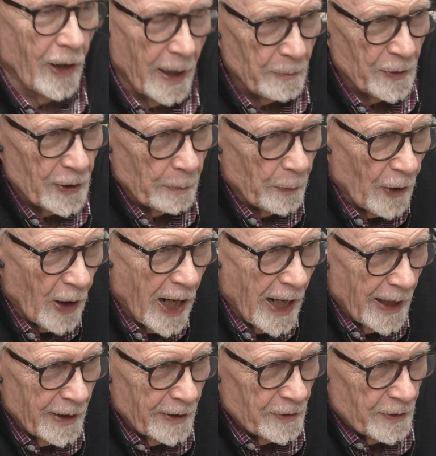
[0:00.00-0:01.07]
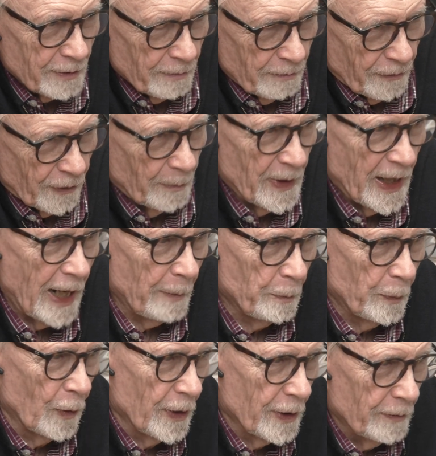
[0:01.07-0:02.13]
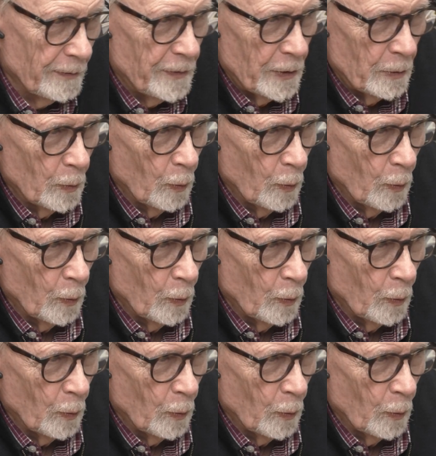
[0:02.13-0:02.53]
I'm surprised from that point of view